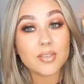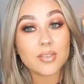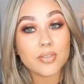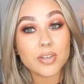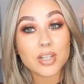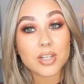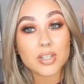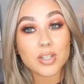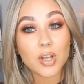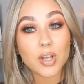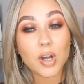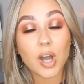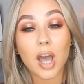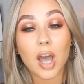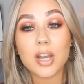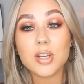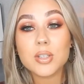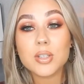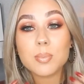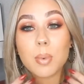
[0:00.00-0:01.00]
the finished look,
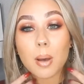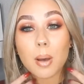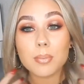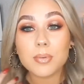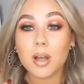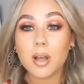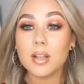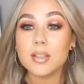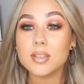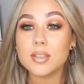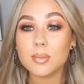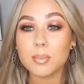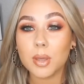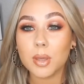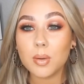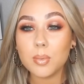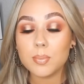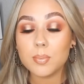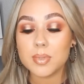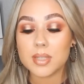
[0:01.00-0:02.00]
I just popped on some
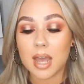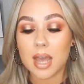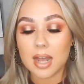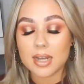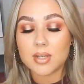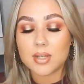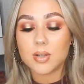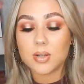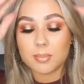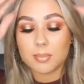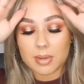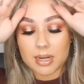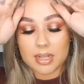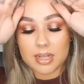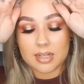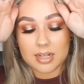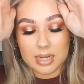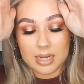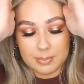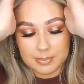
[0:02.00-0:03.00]
hoops and took my
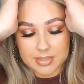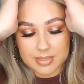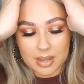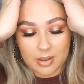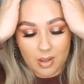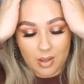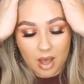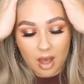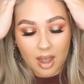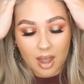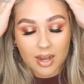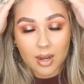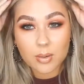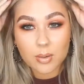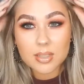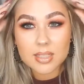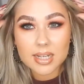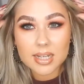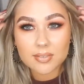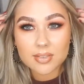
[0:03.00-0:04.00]
little clips out. I
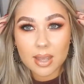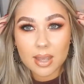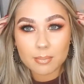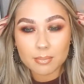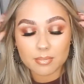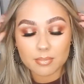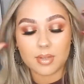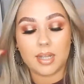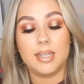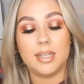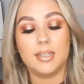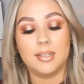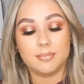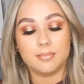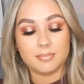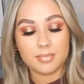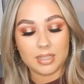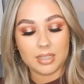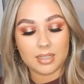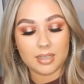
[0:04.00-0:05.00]
always leave them like
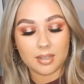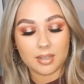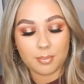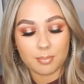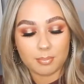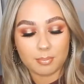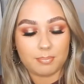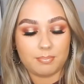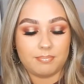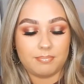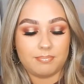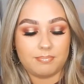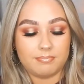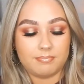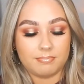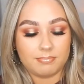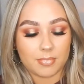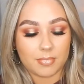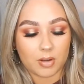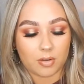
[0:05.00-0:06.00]
little
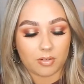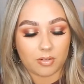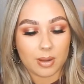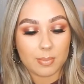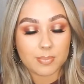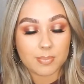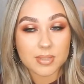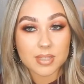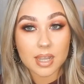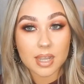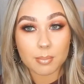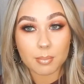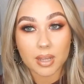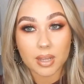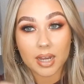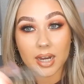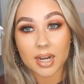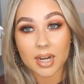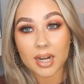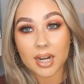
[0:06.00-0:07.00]
grips in
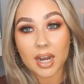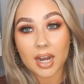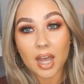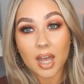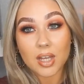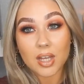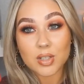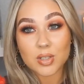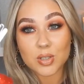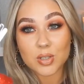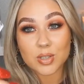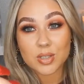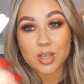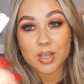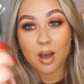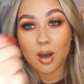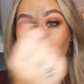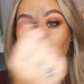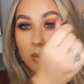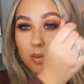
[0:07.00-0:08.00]
my hair just
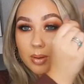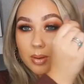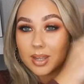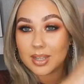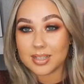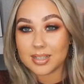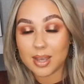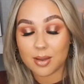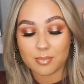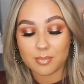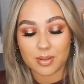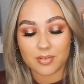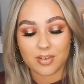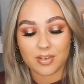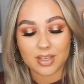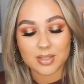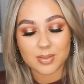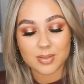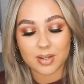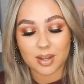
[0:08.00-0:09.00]
so it's out my
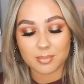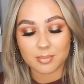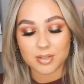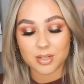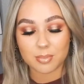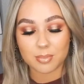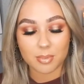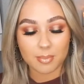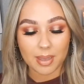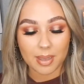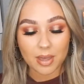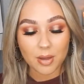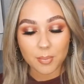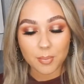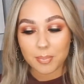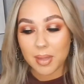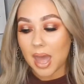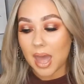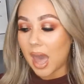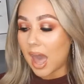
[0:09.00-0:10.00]
face when I'm doing my
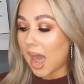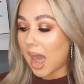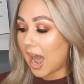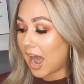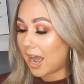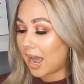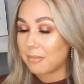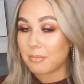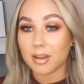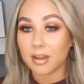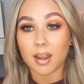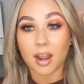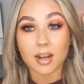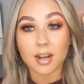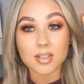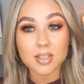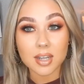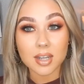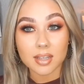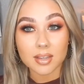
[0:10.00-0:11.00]
makeup. I
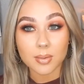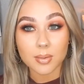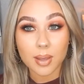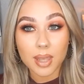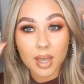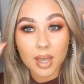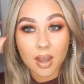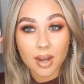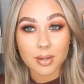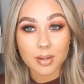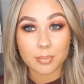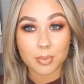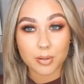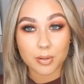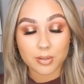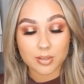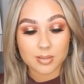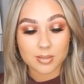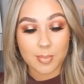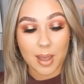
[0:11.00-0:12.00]
actually like the way it kind of
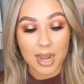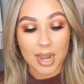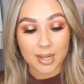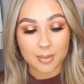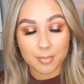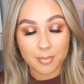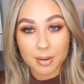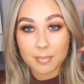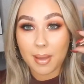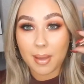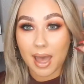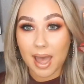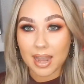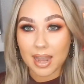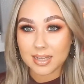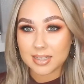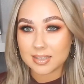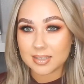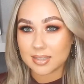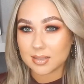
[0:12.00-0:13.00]
pulls back my
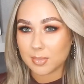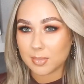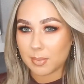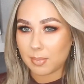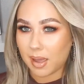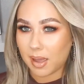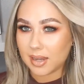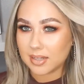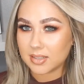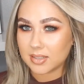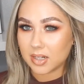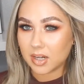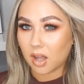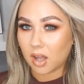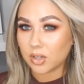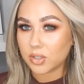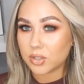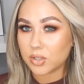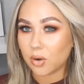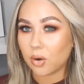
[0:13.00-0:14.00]
bangs, because my bangs are a
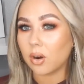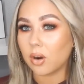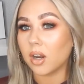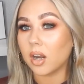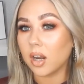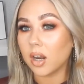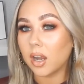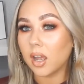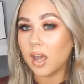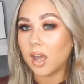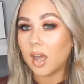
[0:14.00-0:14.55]
lot shorter